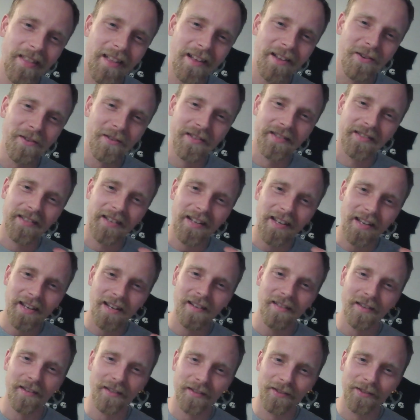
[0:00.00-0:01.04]
you're
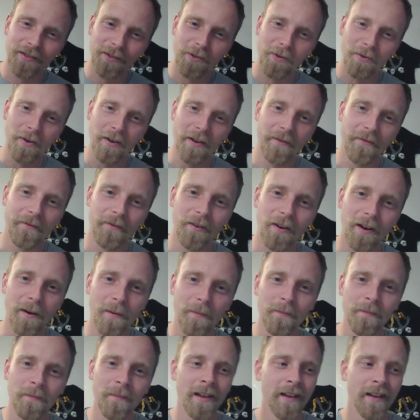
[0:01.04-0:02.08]
seeing the story
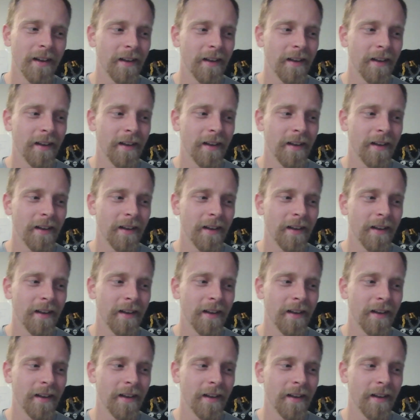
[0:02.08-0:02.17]
from.